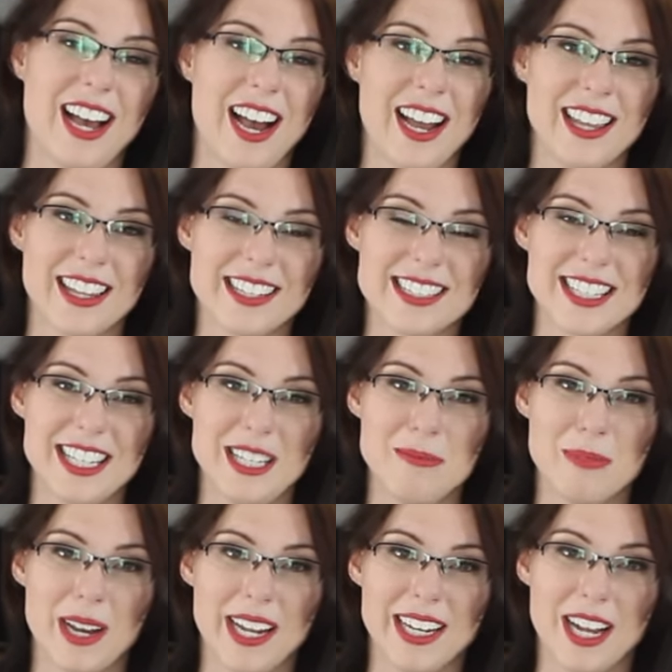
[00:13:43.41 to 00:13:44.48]
I like to keep
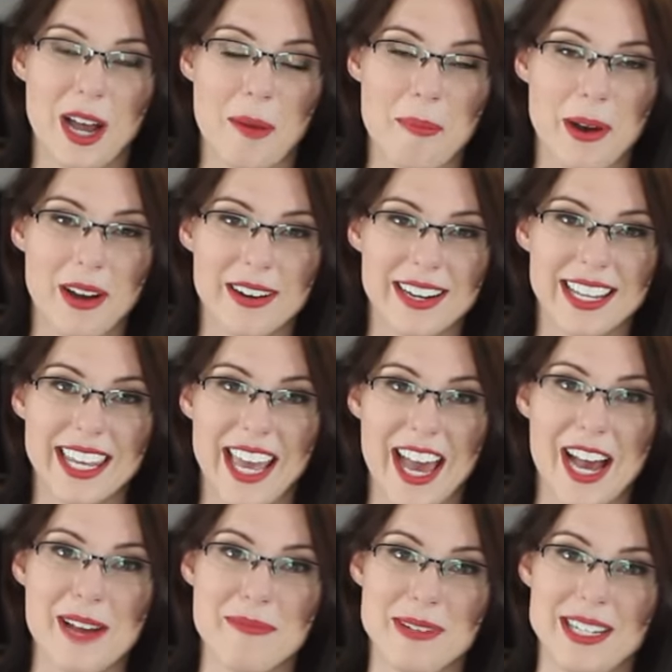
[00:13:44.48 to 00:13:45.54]
mine up on a
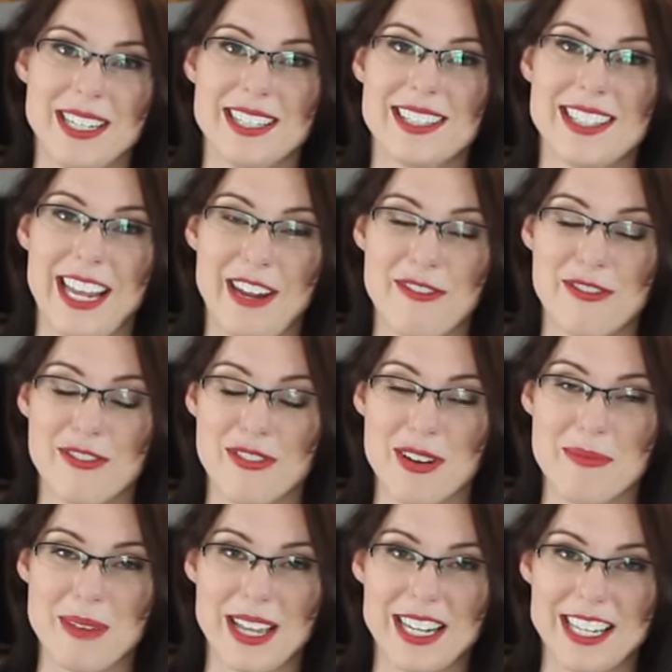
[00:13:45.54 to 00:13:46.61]
cabinet, safe
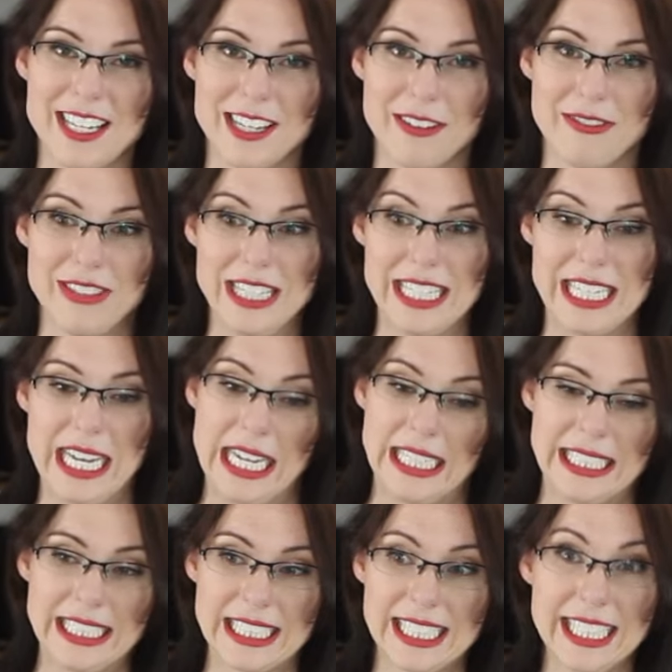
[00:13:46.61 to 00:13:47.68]
from any of the
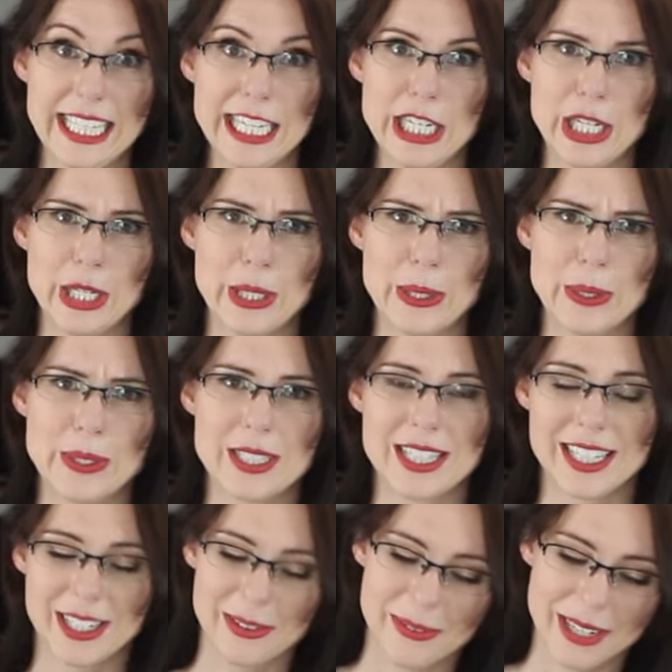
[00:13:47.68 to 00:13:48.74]
kiddos
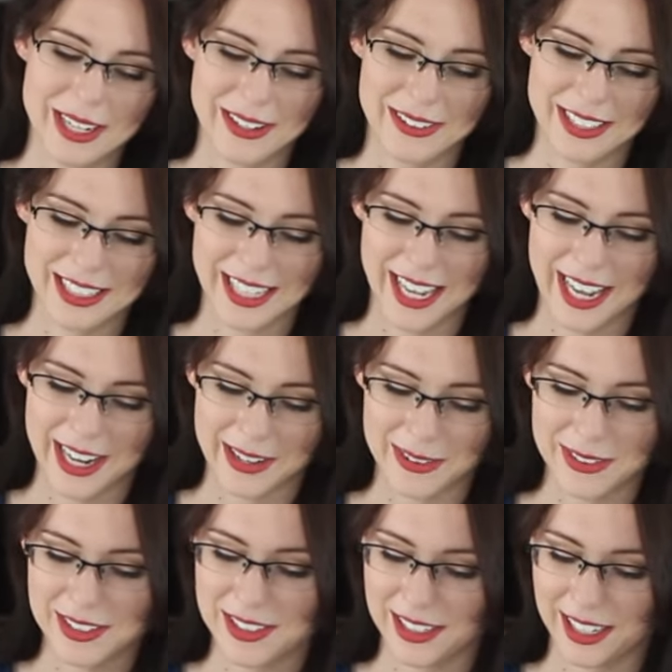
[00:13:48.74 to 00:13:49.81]
that are around in the
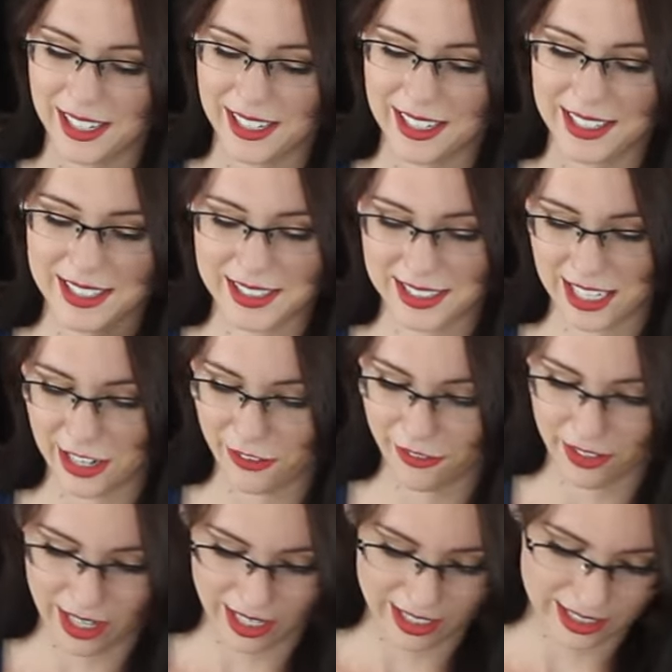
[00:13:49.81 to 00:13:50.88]
house, and
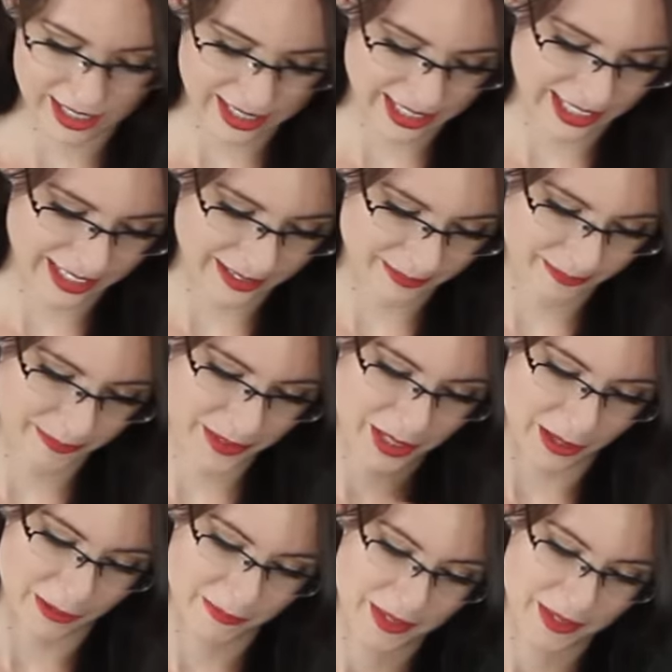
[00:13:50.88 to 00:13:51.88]
safe and clean. So